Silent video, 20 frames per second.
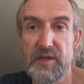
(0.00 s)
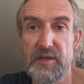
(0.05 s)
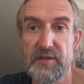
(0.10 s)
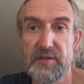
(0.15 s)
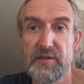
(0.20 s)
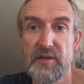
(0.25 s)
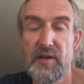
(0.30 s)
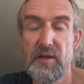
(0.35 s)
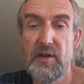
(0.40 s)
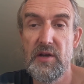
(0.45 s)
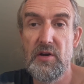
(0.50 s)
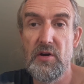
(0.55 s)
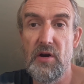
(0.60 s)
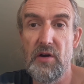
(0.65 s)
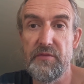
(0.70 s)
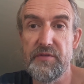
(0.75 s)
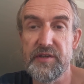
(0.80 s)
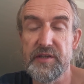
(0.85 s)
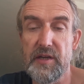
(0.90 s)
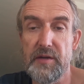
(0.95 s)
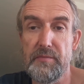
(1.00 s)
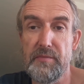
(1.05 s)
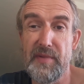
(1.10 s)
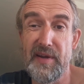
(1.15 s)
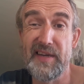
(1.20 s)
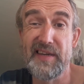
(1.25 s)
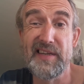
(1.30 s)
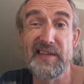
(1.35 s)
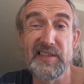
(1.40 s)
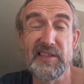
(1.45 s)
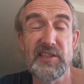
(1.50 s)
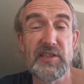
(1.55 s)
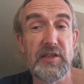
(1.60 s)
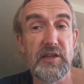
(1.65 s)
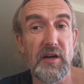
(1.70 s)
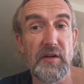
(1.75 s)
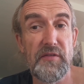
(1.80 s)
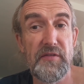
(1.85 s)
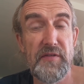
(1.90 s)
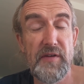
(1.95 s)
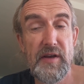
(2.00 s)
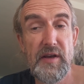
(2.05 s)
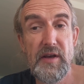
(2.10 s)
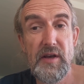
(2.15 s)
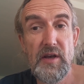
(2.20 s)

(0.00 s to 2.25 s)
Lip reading: is obviously making stuff,